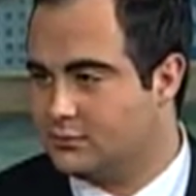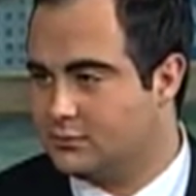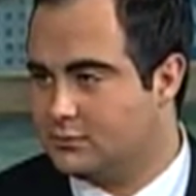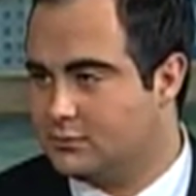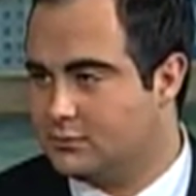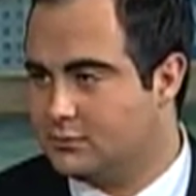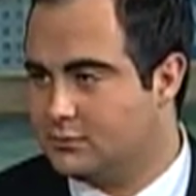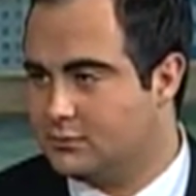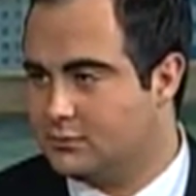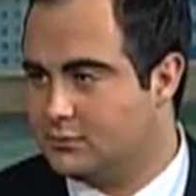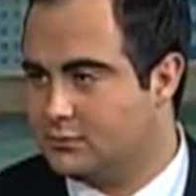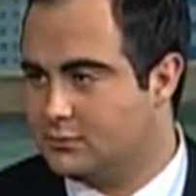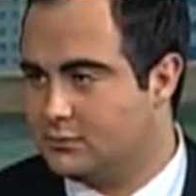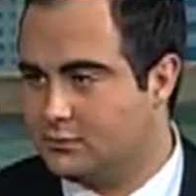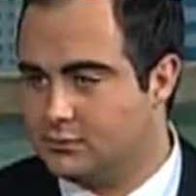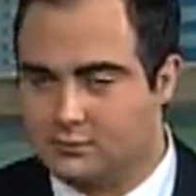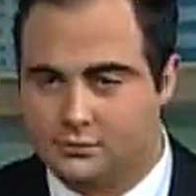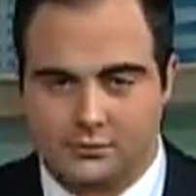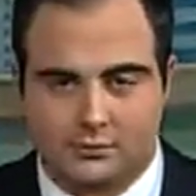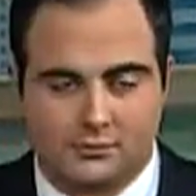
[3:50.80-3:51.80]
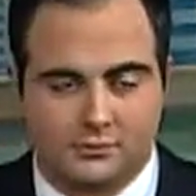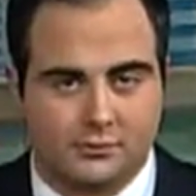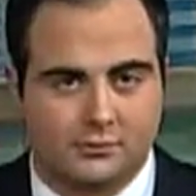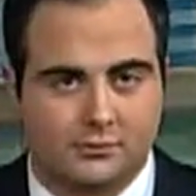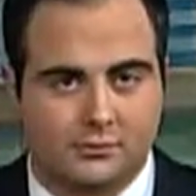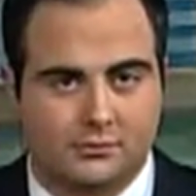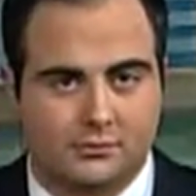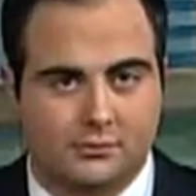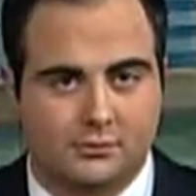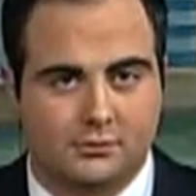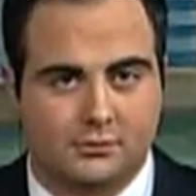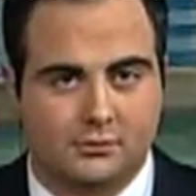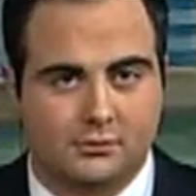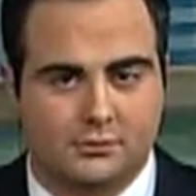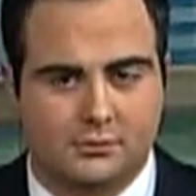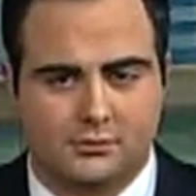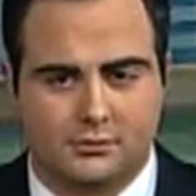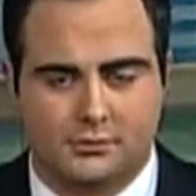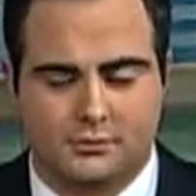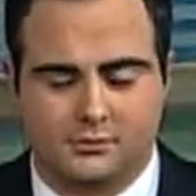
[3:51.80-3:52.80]

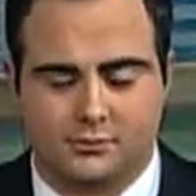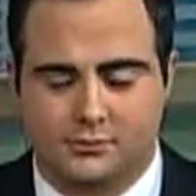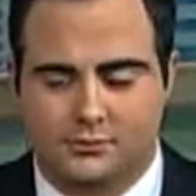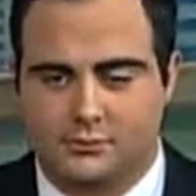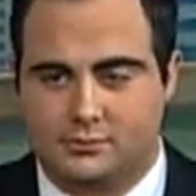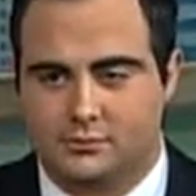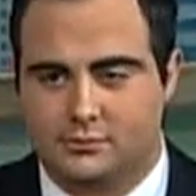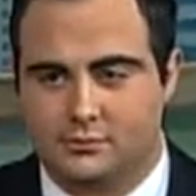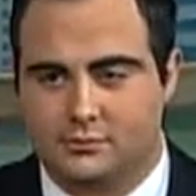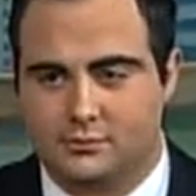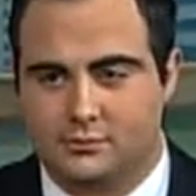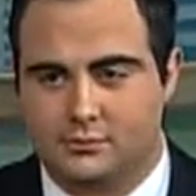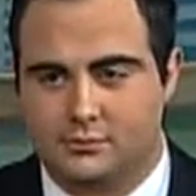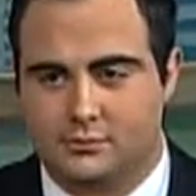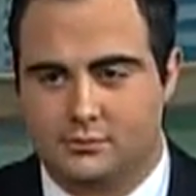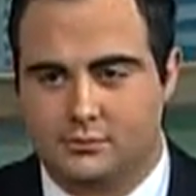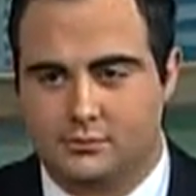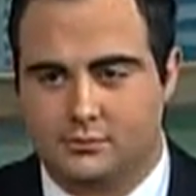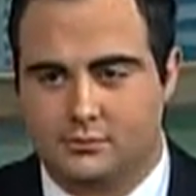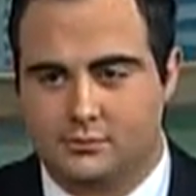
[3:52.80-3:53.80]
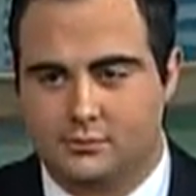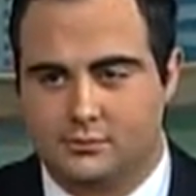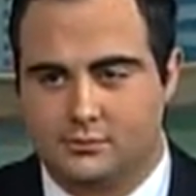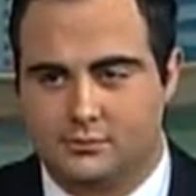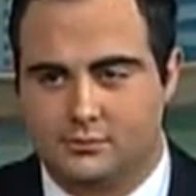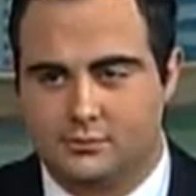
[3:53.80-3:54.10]
The person shown says nothing.